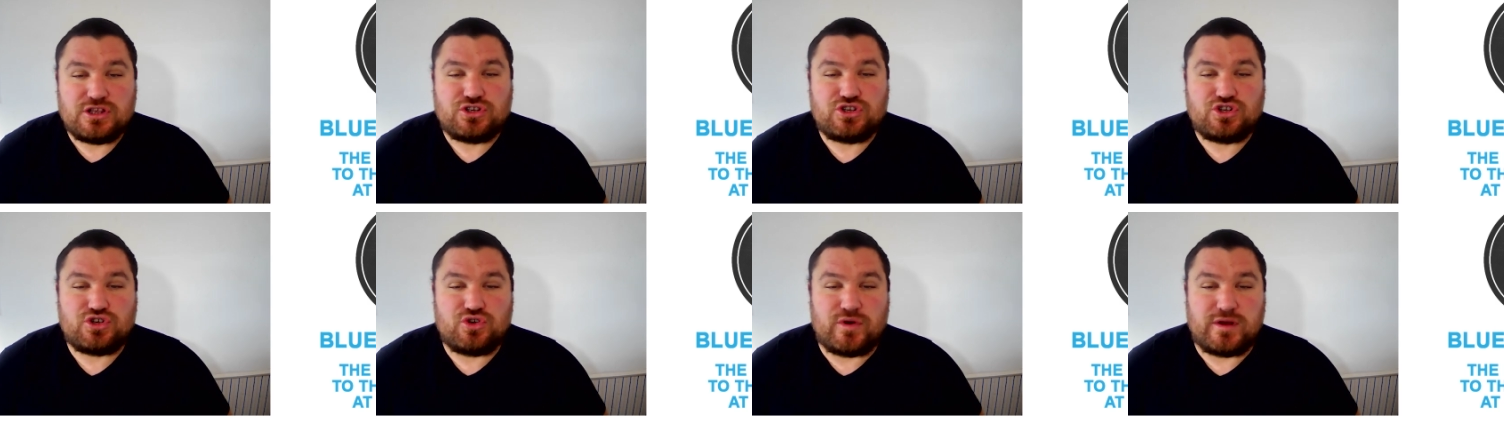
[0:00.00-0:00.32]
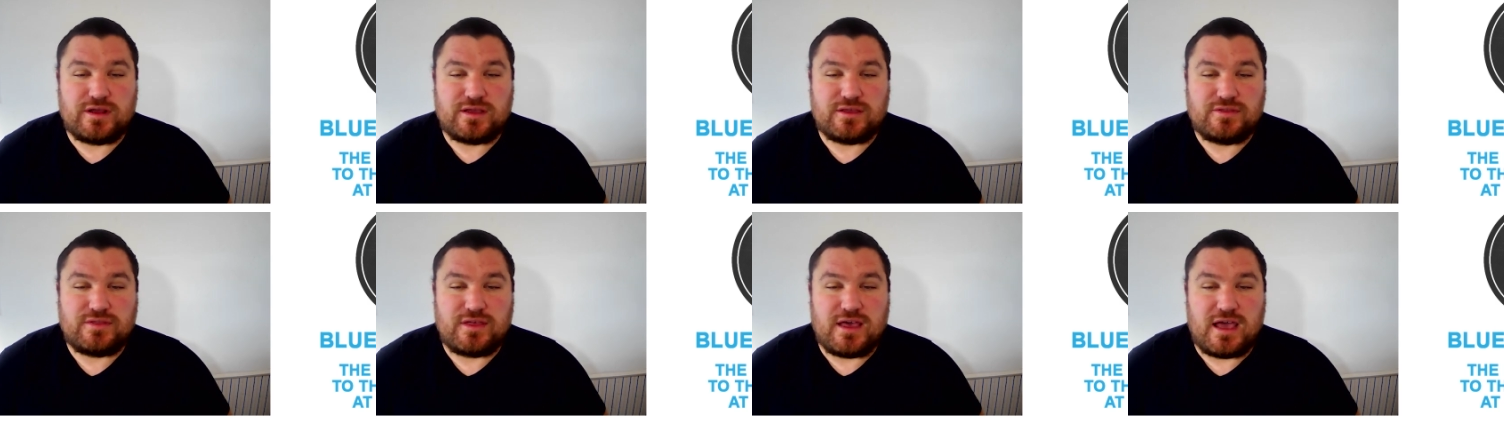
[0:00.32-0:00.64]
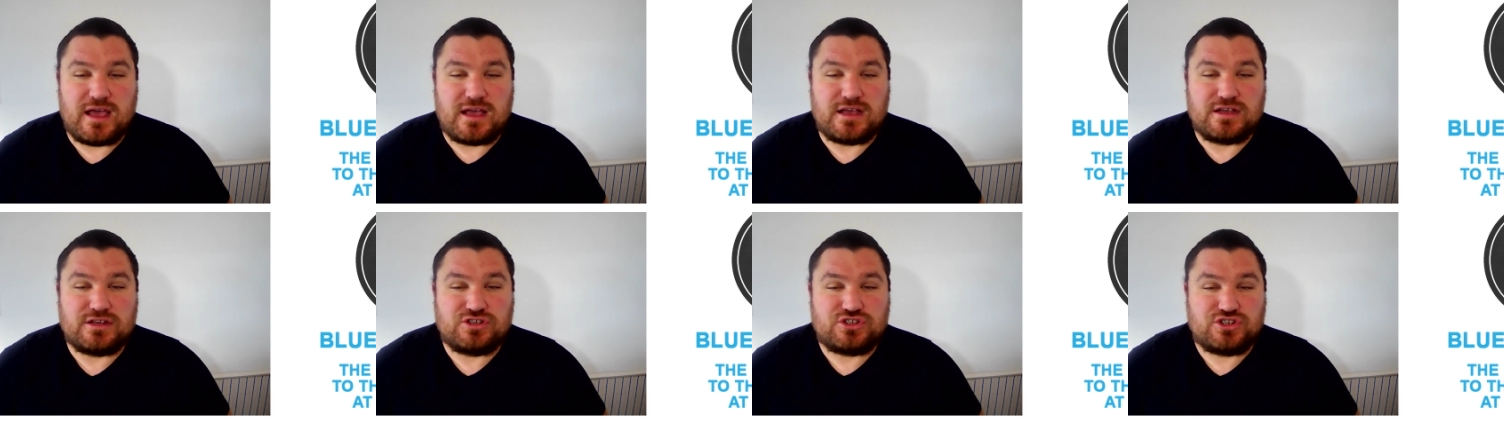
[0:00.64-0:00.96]
during
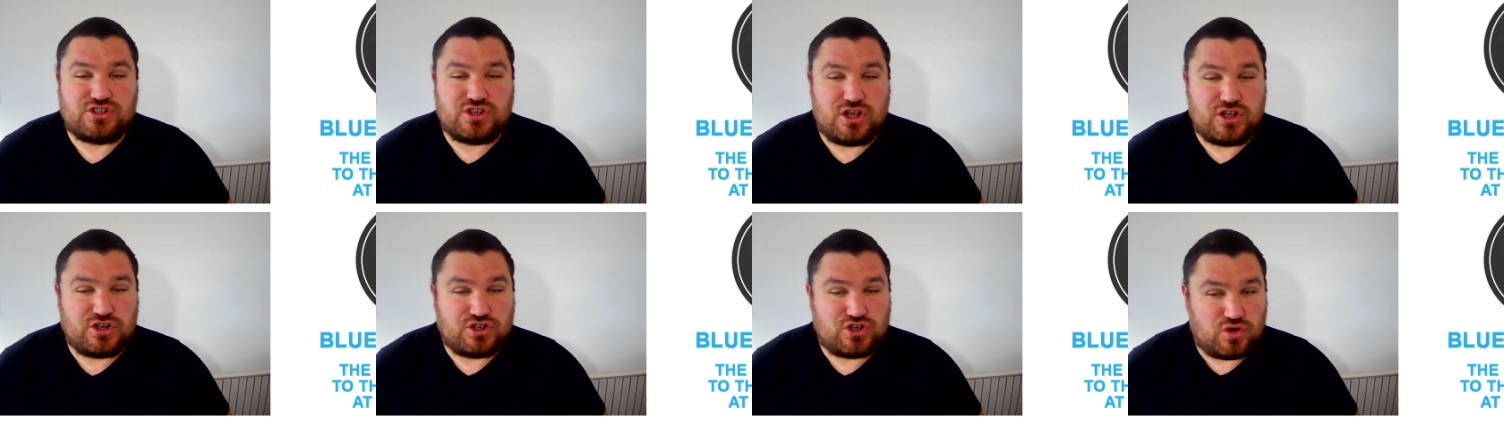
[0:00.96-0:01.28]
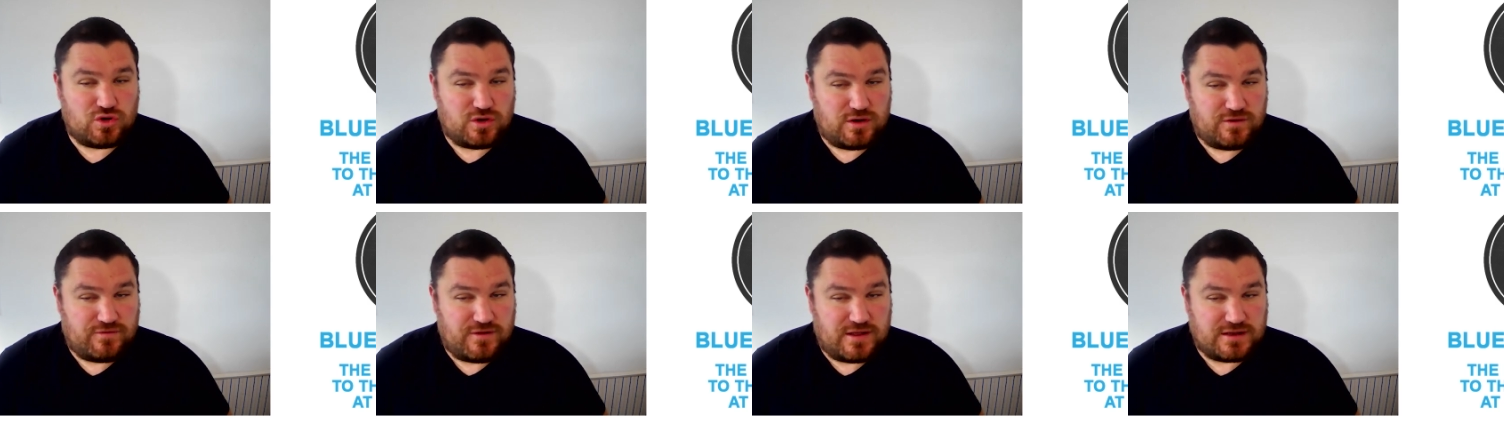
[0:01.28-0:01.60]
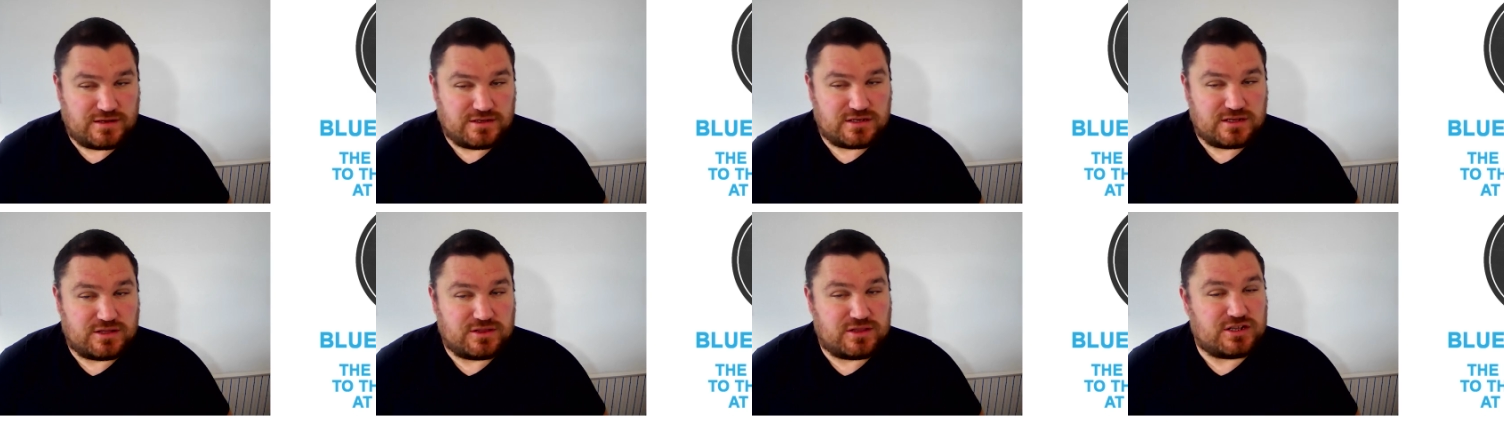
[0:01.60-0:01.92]
their Search On
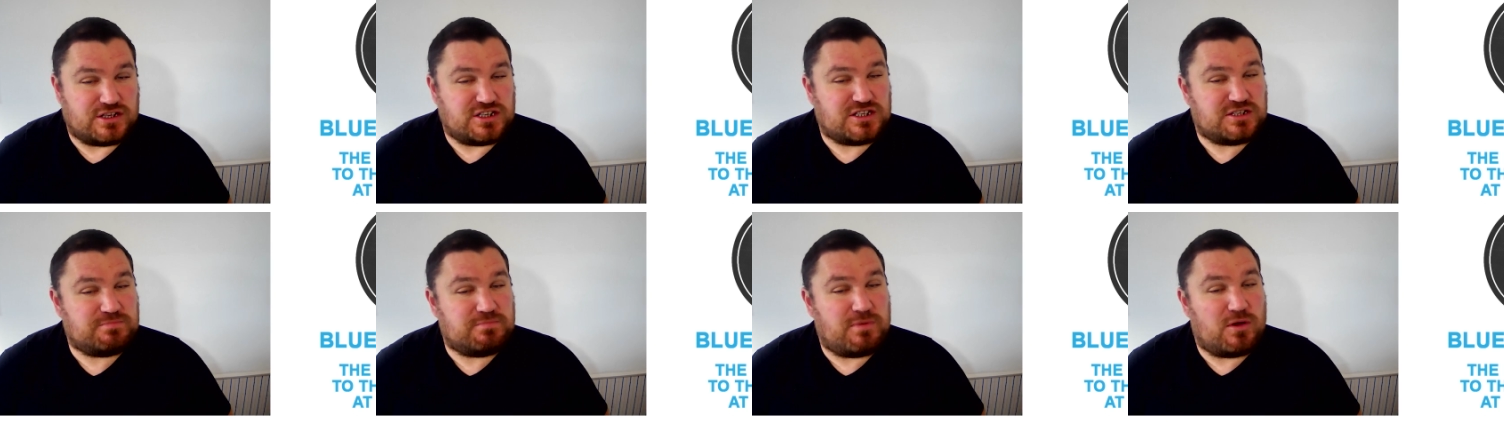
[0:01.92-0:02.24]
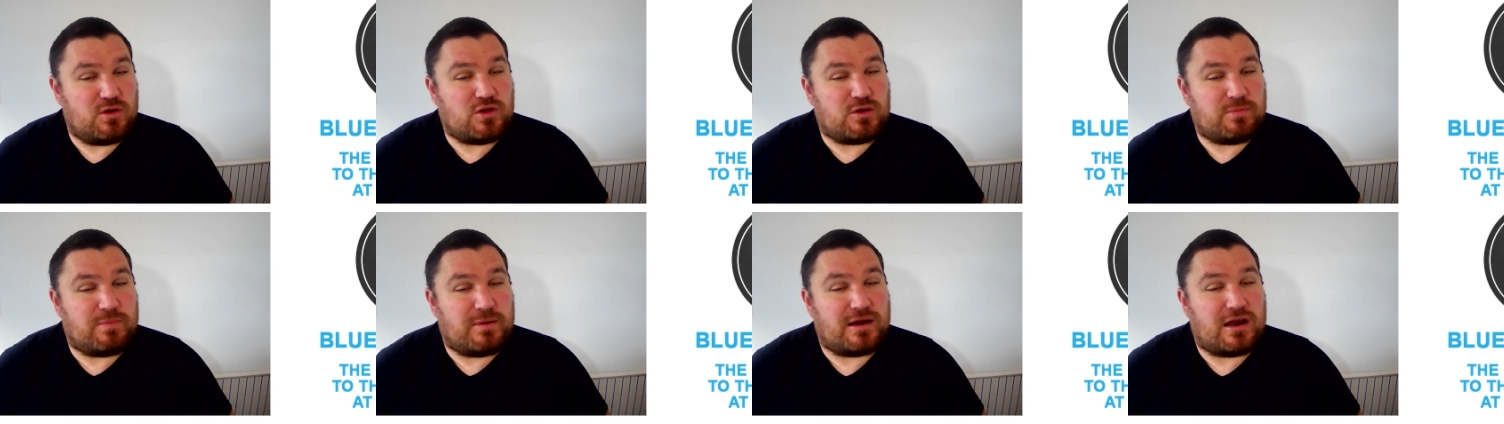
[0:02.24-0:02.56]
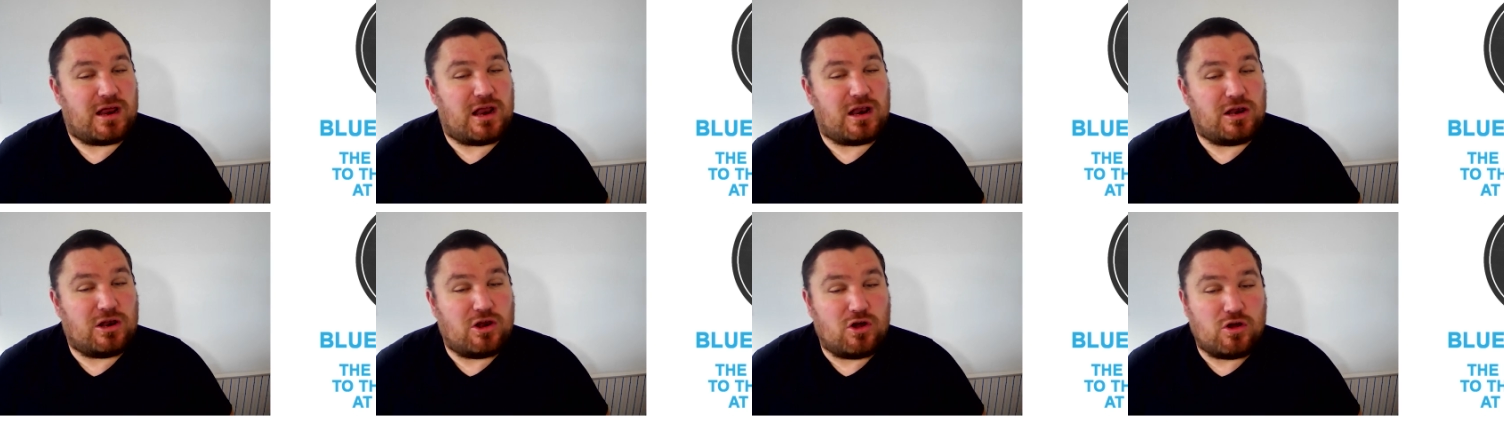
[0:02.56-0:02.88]
event, they spoke
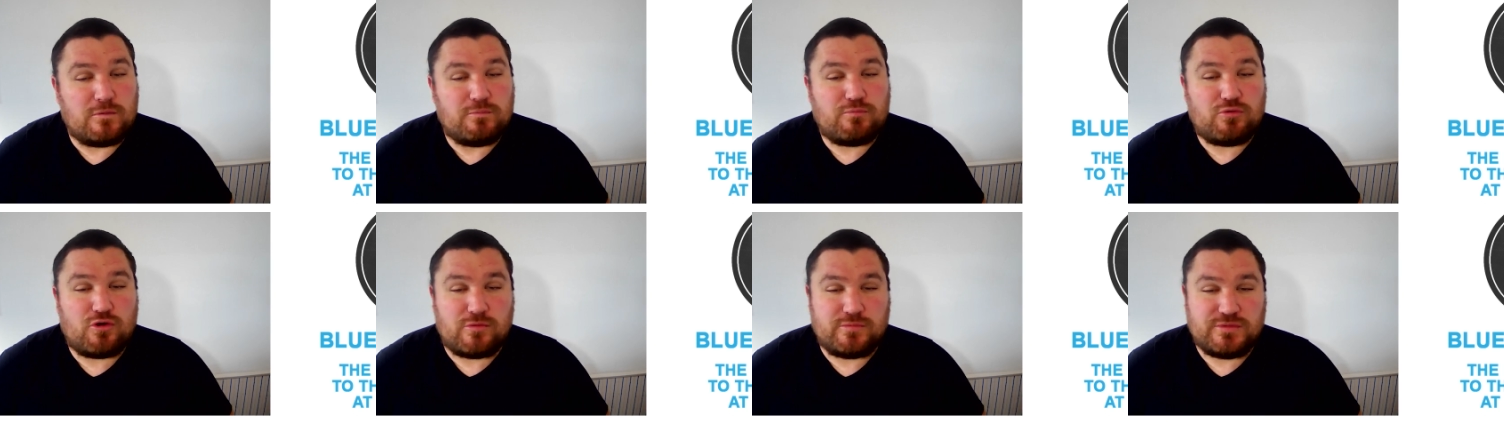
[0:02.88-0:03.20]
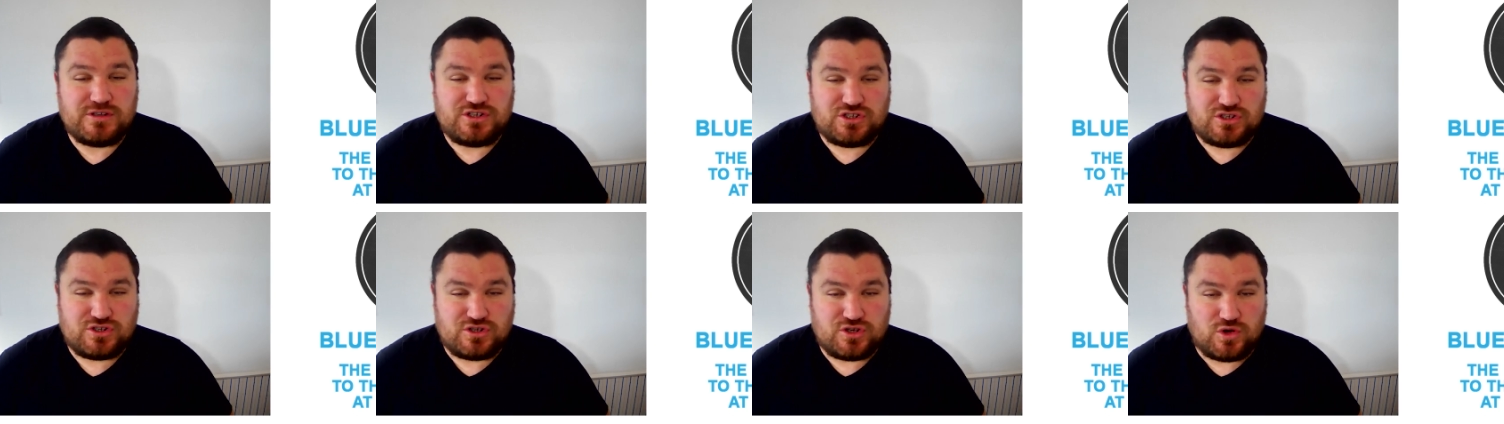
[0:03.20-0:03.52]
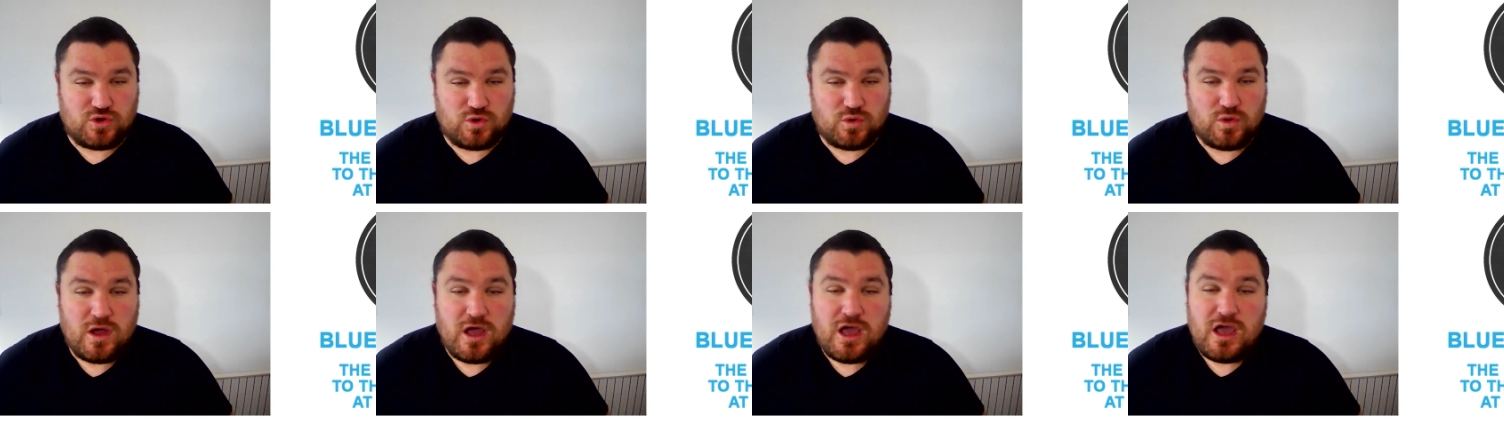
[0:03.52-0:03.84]
about a long promised
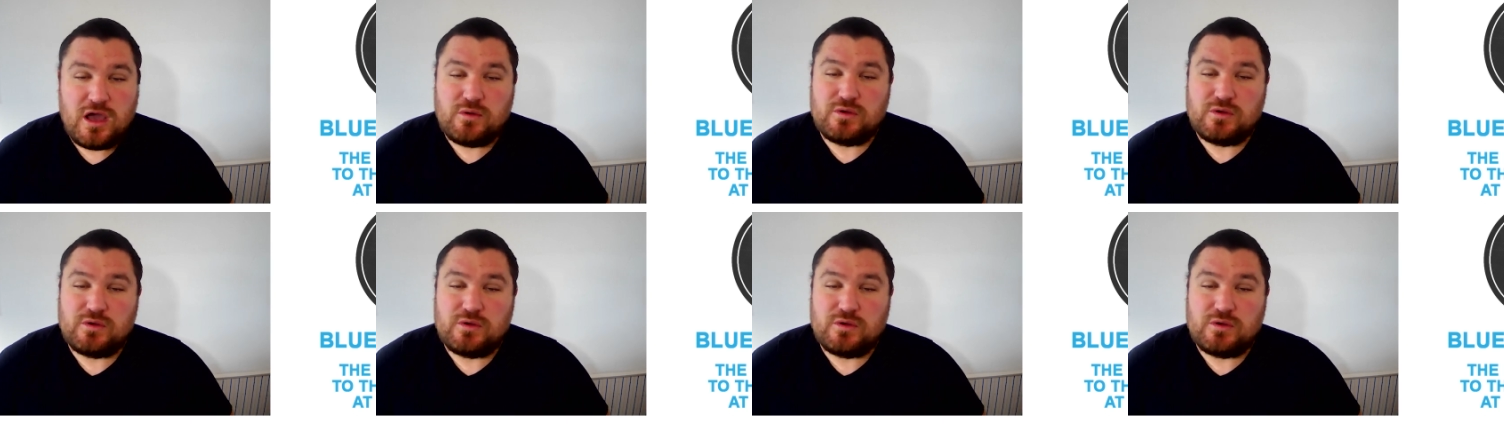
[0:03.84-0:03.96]
tool